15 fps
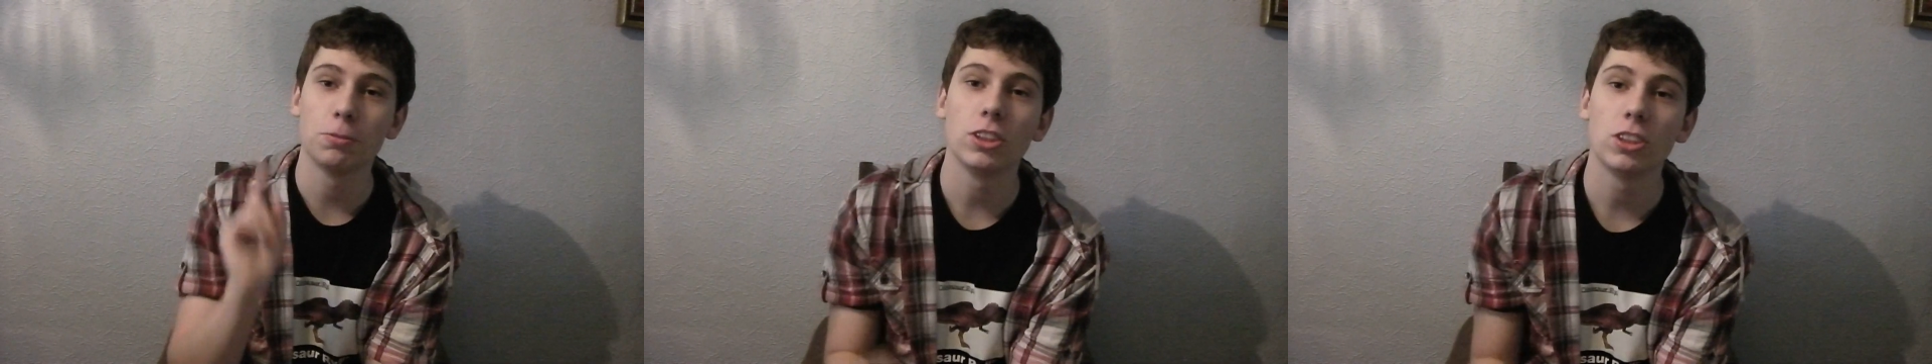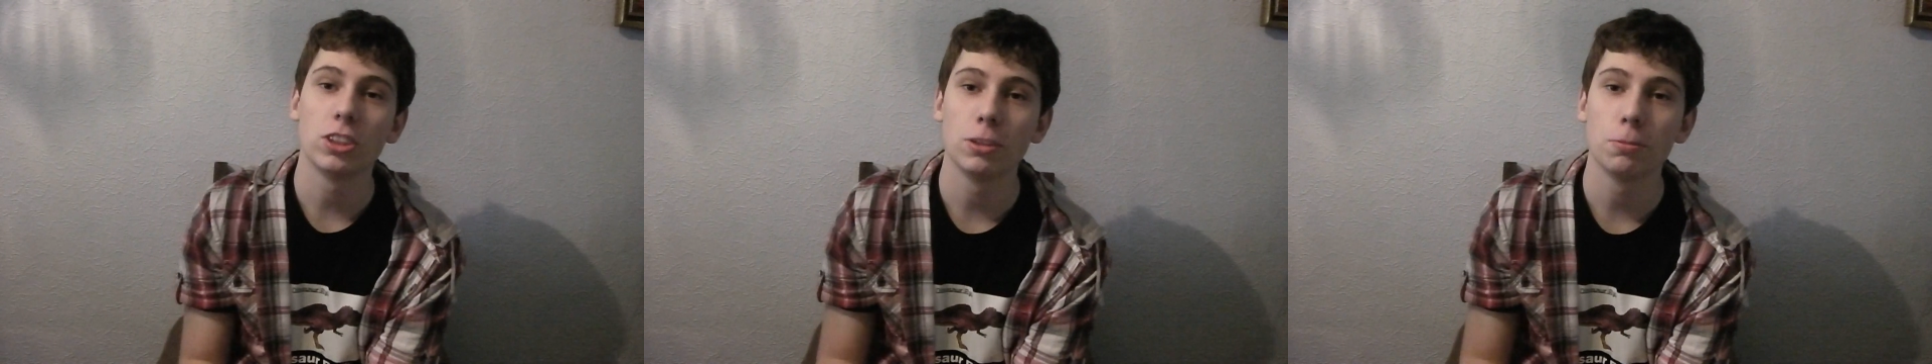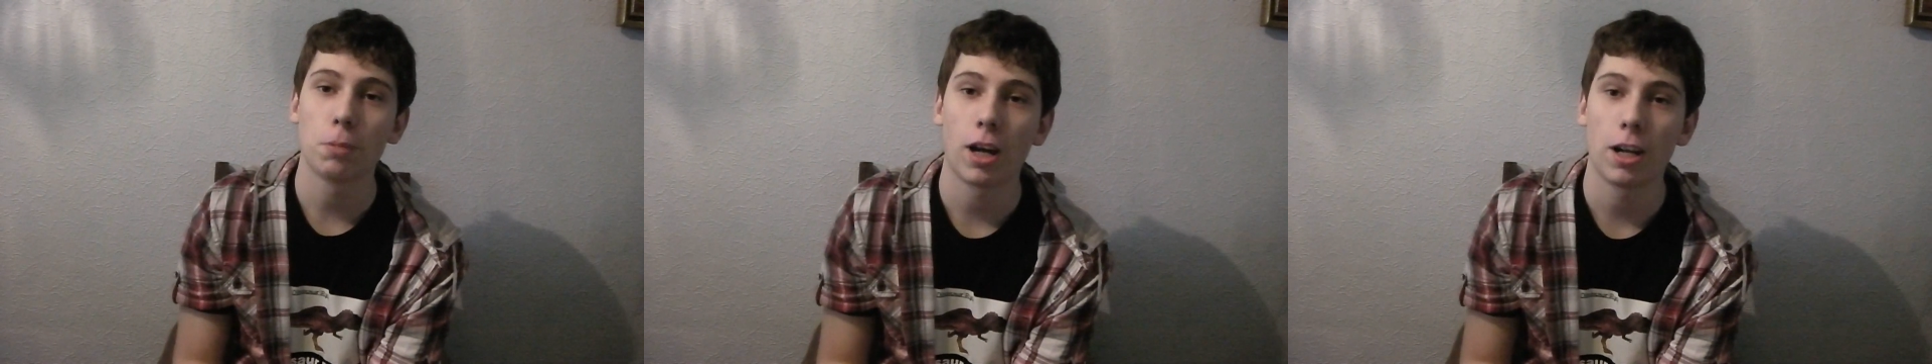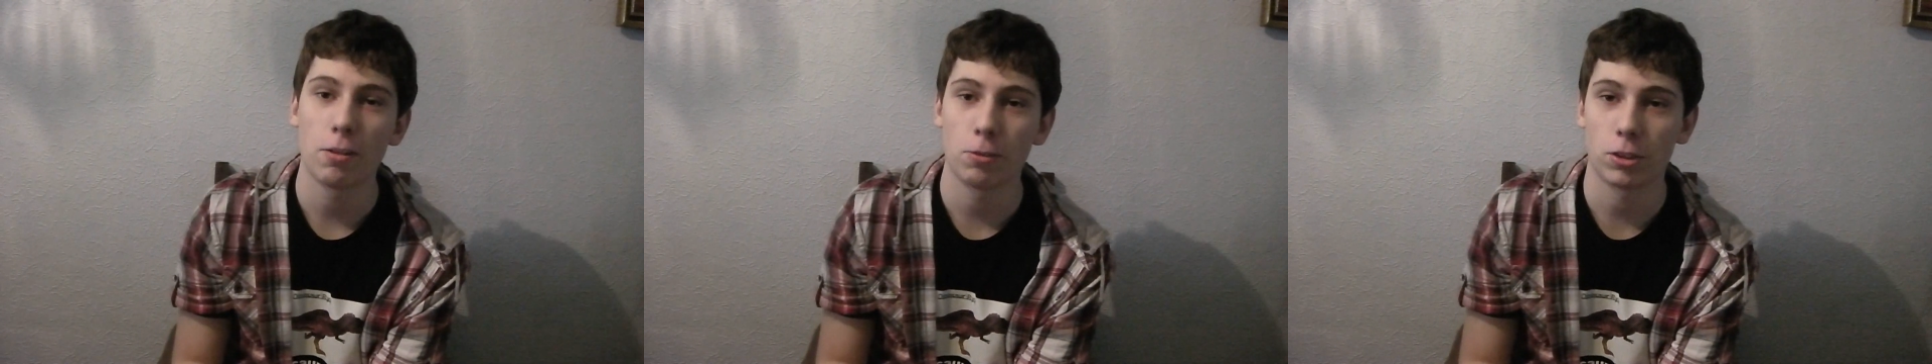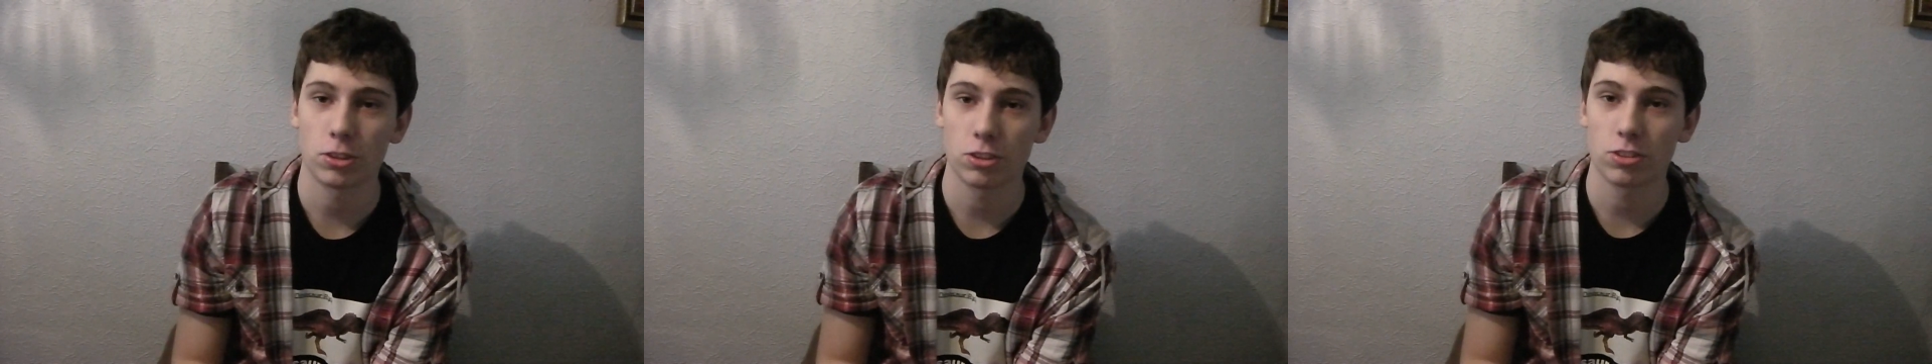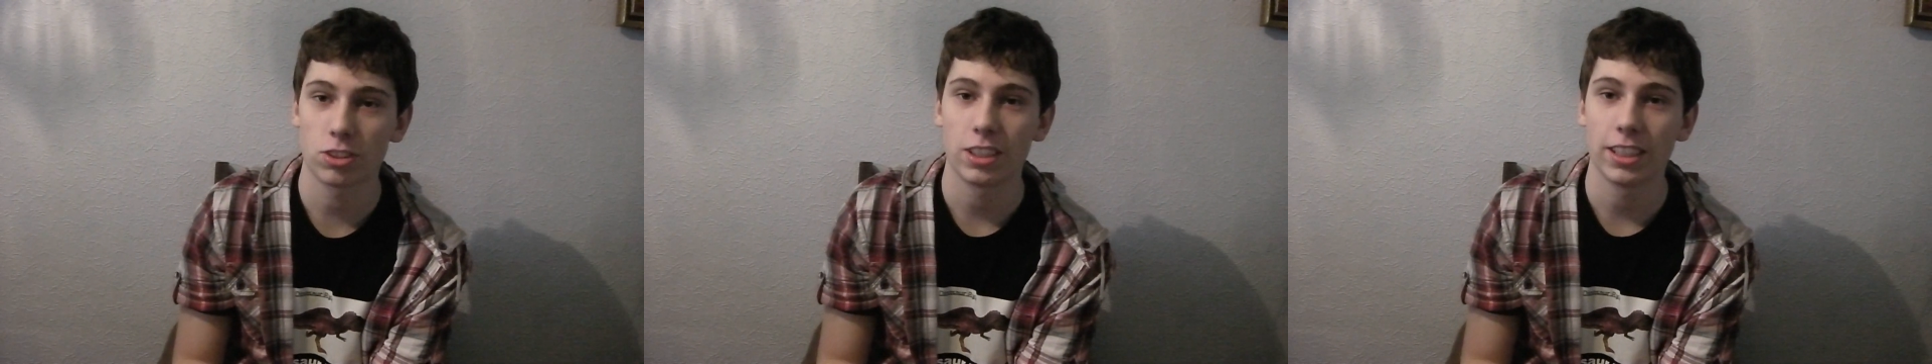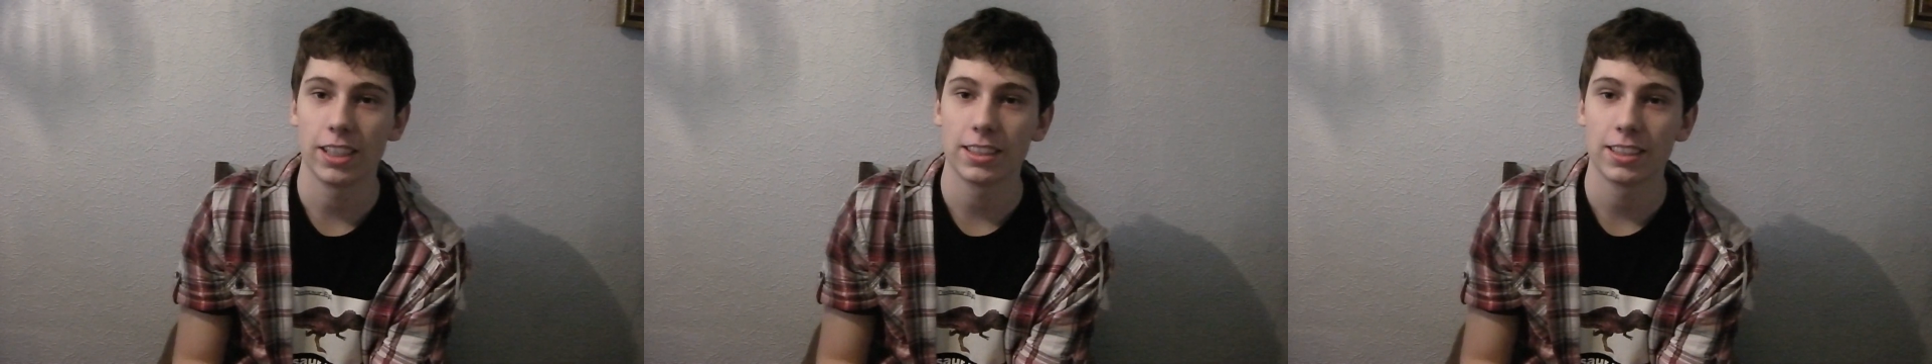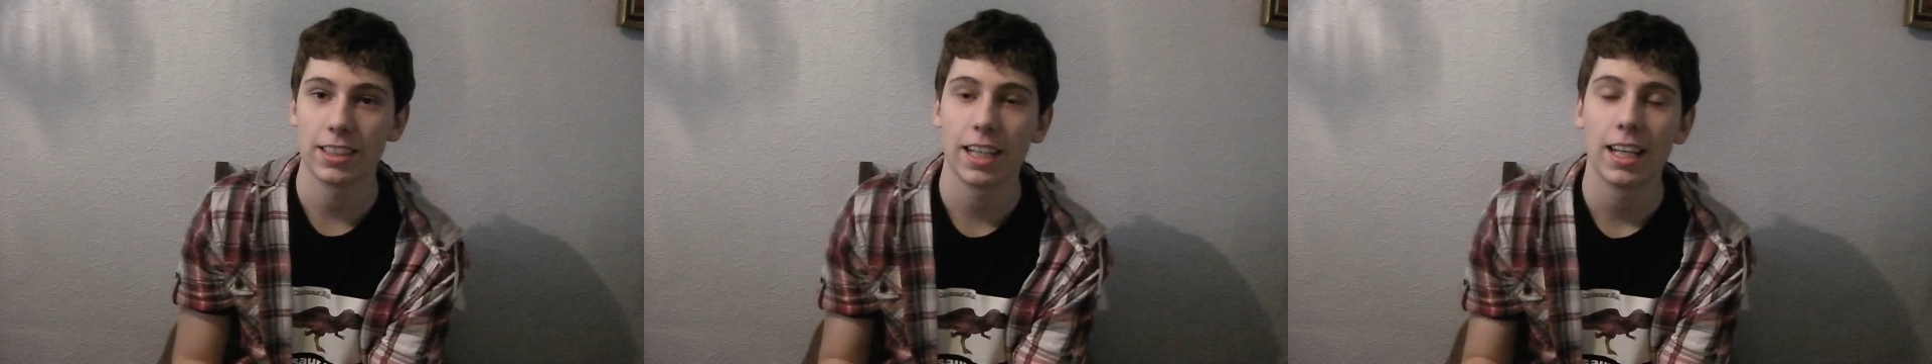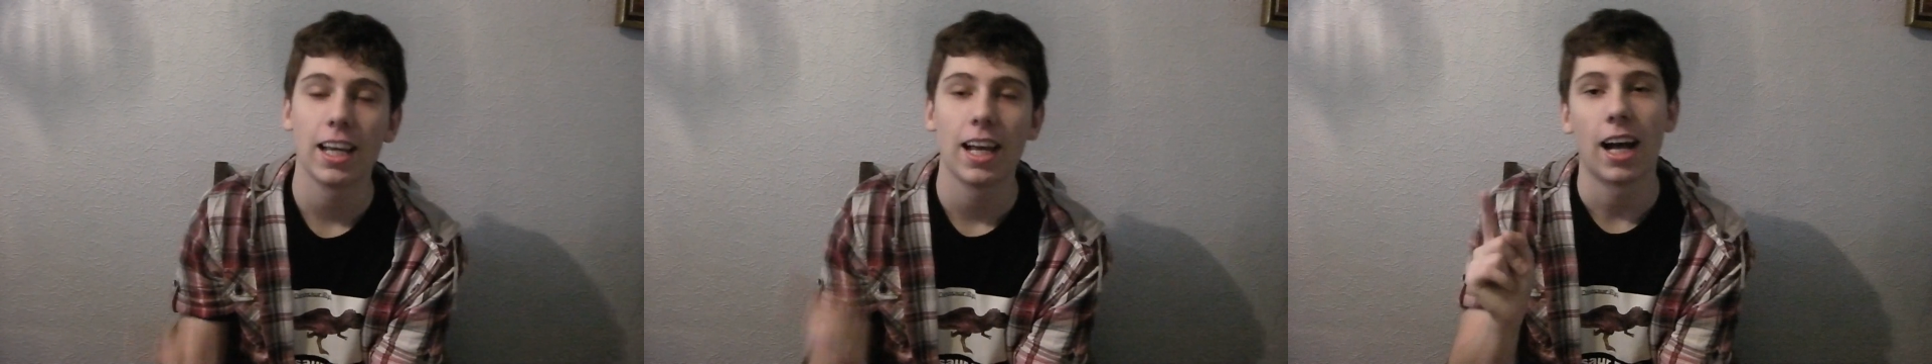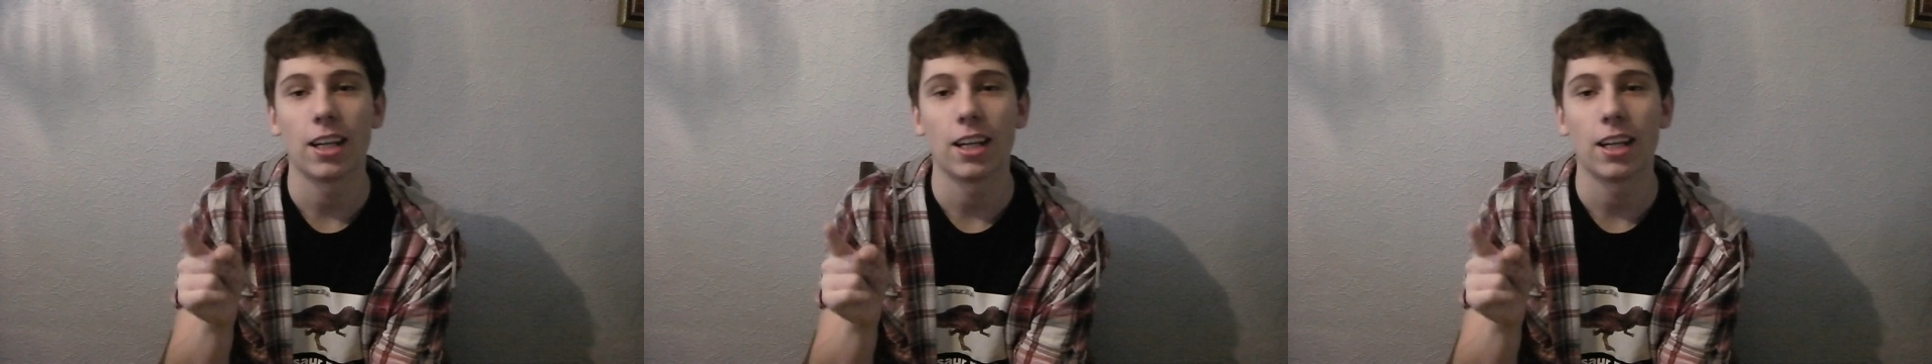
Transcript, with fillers: you do buy fossils on the internet,